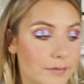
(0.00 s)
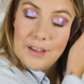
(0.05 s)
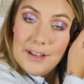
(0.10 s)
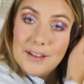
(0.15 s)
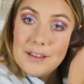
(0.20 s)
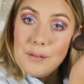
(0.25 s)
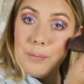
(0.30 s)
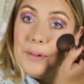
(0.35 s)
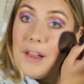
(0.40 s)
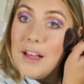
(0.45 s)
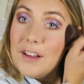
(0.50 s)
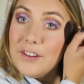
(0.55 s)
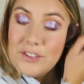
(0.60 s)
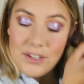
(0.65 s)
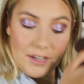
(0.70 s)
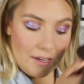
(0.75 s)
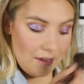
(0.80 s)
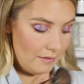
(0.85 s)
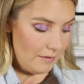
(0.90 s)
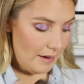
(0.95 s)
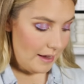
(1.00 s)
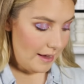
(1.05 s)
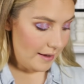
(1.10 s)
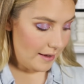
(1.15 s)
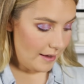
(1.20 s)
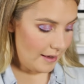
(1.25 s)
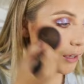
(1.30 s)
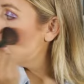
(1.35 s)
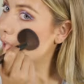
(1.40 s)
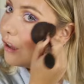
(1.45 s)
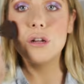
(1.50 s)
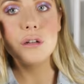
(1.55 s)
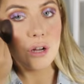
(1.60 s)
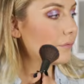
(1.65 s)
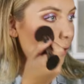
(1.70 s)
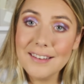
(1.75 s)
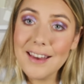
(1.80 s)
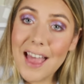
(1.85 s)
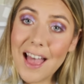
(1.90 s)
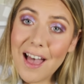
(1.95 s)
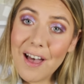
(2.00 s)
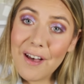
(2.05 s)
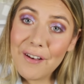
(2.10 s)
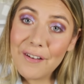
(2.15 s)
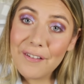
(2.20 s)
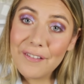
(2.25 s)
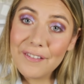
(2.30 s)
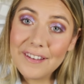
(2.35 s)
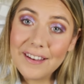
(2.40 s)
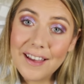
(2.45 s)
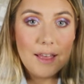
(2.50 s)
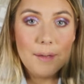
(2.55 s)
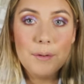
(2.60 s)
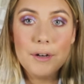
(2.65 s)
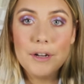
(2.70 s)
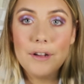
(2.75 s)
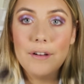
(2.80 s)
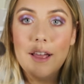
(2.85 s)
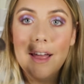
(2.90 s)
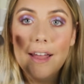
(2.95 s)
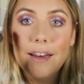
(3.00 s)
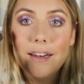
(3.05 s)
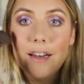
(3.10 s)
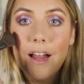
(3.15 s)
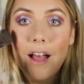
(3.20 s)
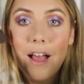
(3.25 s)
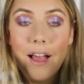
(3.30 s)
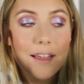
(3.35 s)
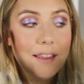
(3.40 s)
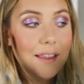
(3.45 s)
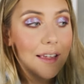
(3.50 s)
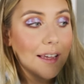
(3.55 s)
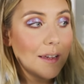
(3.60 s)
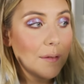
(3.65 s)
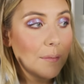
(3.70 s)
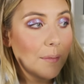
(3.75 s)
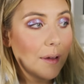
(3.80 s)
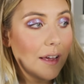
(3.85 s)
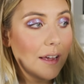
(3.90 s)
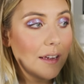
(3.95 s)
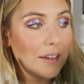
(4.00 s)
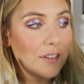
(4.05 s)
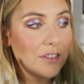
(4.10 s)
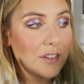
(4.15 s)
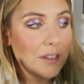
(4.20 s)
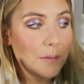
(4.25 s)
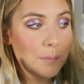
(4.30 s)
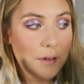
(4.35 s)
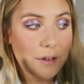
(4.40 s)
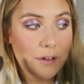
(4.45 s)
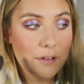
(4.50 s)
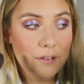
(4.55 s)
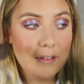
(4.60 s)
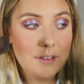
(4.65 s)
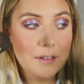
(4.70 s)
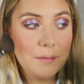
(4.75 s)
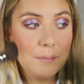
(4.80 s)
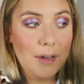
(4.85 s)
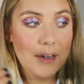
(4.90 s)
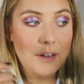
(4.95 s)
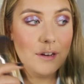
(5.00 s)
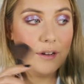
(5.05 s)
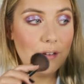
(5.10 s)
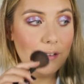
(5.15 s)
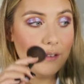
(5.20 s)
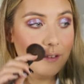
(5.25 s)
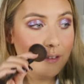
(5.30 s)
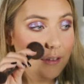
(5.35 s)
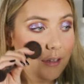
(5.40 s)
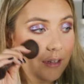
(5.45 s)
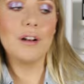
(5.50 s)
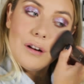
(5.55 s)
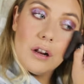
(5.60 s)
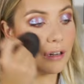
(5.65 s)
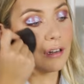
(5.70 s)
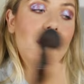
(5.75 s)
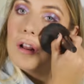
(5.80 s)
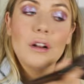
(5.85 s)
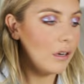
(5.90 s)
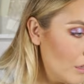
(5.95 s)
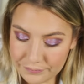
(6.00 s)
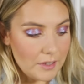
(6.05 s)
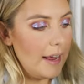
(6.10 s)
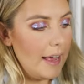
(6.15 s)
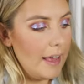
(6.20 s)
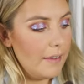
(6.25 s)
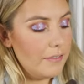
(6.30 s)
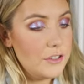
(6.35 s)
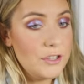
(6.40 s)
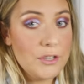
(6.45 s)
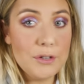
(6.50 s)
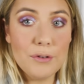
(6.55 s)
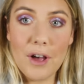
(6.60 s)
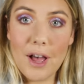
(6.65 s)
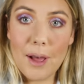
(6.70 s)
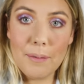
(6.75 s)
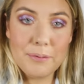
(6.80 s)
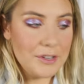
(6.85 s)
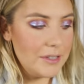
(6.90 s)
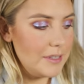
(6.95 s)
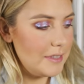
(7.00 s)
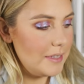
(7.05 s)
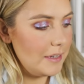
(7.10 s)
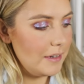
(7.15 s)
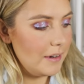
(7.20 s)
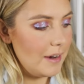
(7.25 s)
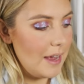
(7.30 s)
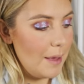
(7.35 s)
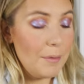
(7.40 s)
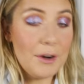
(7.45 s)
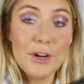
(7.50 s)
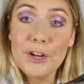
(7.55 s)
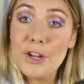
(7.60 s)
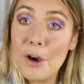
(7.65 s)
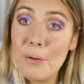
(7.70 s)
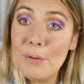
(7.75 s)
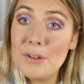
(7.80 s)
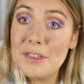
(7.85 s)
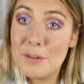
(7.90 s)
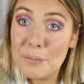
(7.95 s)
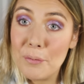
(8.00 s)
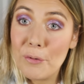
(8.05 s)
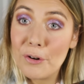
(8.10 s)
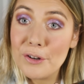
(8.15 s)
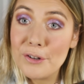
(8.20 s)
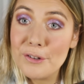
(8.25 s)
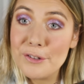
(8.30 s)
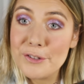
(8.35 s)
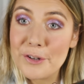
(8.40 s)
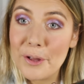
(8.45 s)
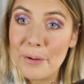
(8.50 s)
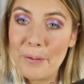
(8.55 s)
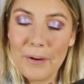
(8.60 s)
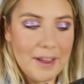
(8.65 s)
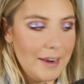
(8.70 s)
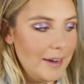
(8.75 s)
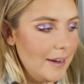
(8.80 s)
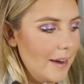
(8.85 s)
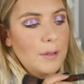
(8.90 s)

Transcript: It's blushy, all right. Now, I'm gonna go ahead and highlight my cheekbones and my nose. I have two options here. I'm gonna go with the more neutral one.